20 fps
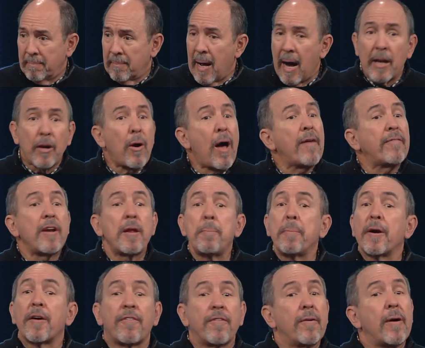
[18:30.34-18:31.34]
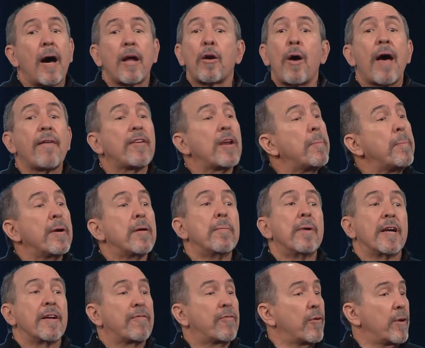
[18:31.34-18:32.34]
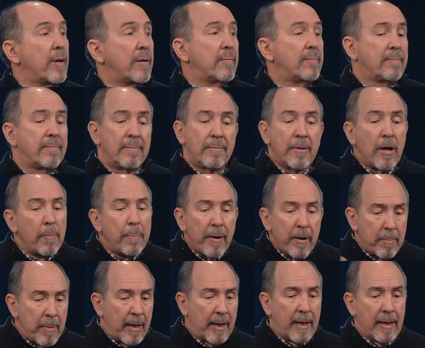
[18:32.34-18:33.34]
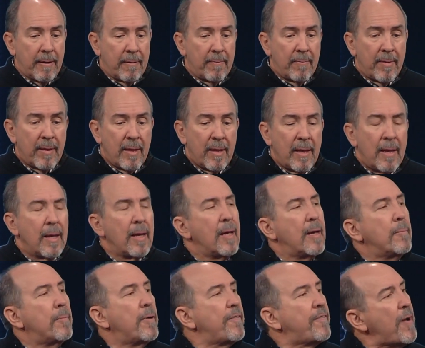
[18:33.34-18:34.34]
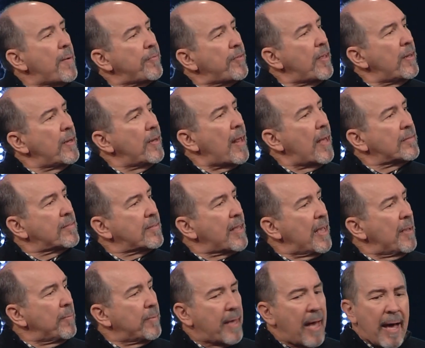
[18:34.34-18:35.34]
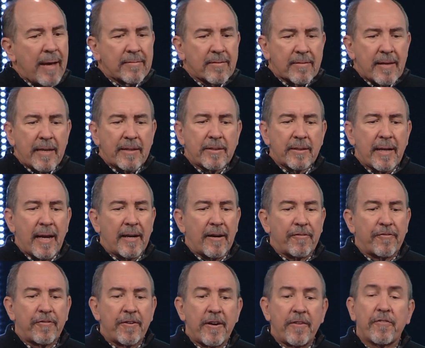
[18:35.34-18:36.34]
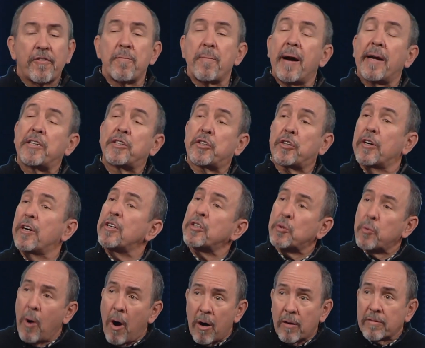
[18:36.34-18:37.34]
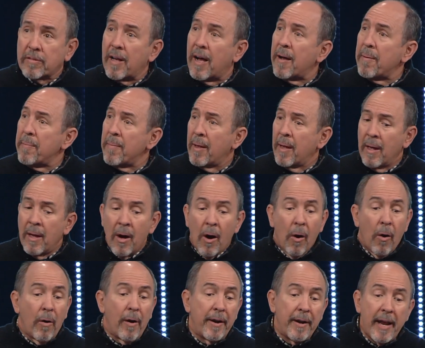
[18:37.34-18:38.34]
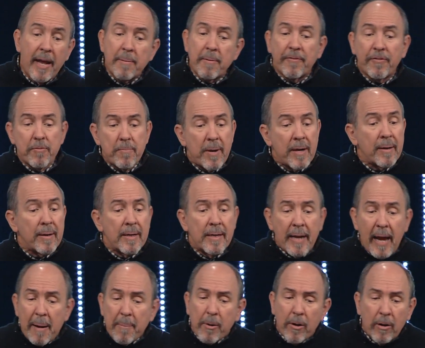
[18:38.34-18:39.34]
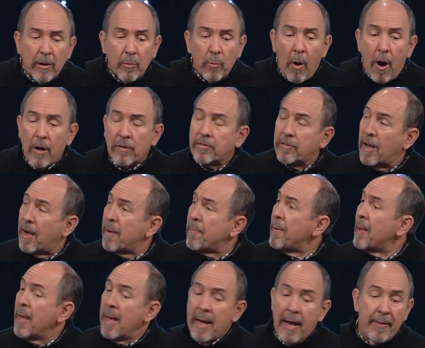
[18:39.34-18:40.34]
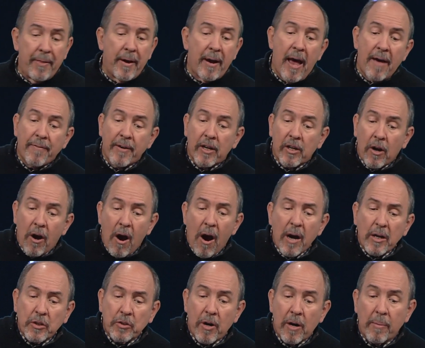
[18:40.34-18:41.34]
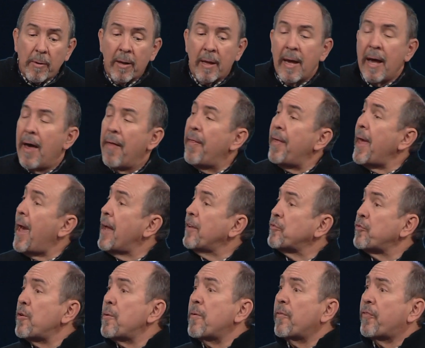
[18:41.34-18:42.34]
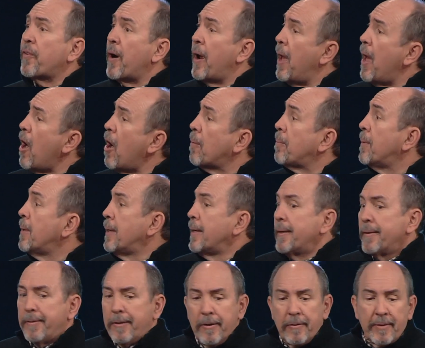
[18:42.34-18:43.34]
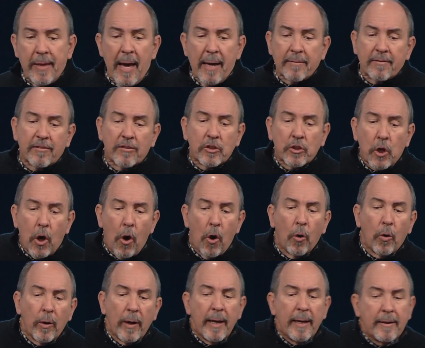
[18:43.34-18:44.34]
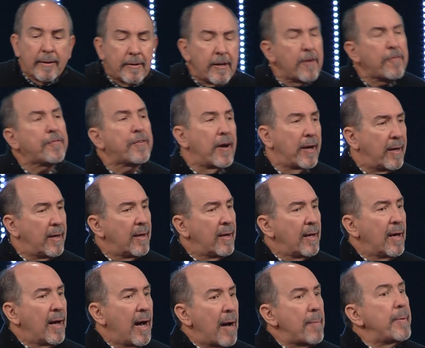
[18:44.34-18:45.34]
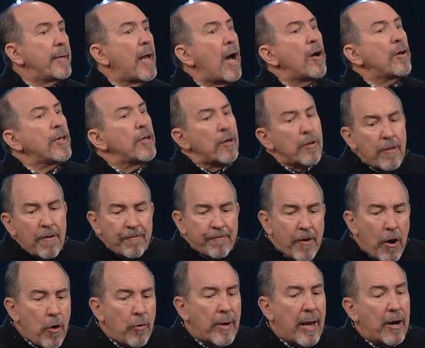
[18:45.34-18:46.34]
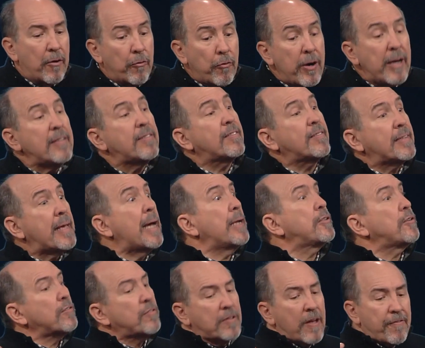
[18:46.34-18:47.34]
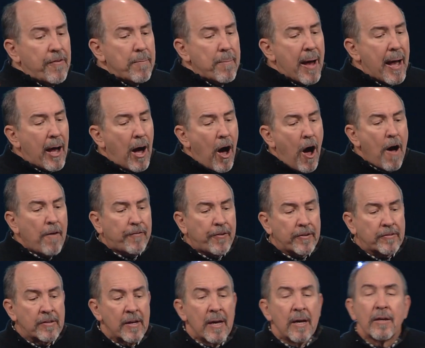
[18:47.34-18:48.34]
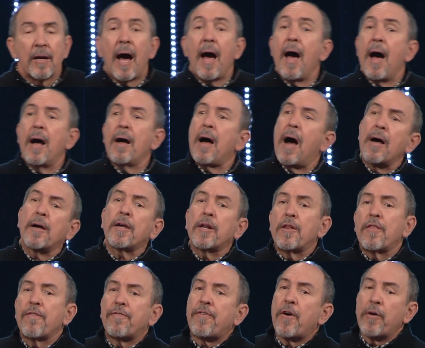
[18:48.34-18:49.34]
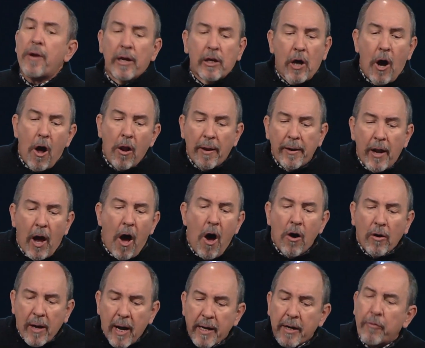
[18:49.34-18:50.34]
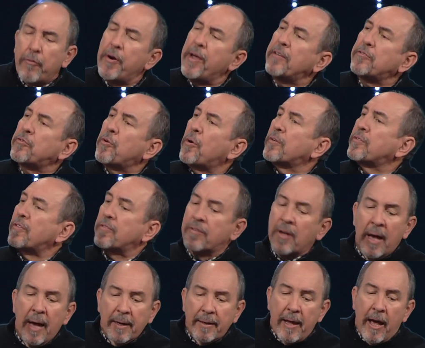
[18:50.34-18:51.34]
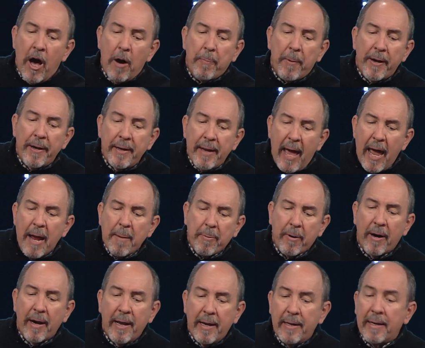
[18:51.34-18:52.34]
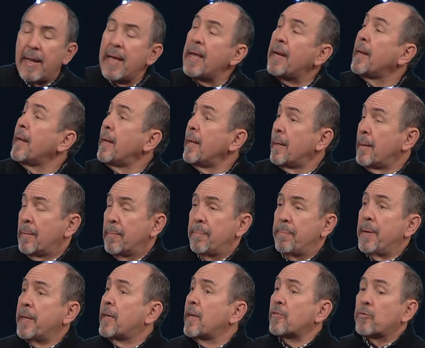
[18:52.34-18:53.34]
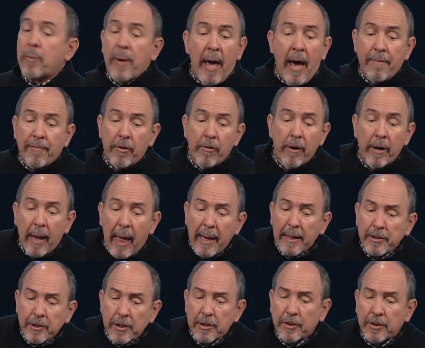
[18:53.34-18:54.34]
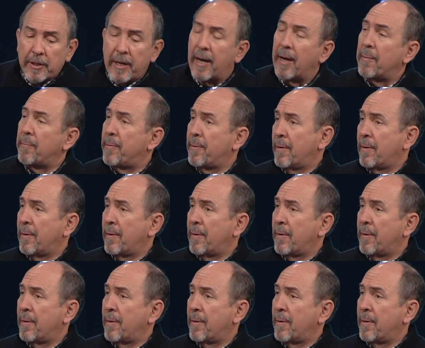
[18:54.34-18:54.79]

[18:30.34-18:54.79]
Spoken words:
I don't have any beer money for you. No beer money. But if I'm sitting at that same gas station and a friend from my church walks up, or a neighbor from my neighborhood walks up and they're having car trouble and they ask me for help, dude, that's totally different. I mean, I'll get on the phone and reschedule stuff at my office. I'll get on the phone and call in all kinds of resources to help a neighbor in need because we have a relationship.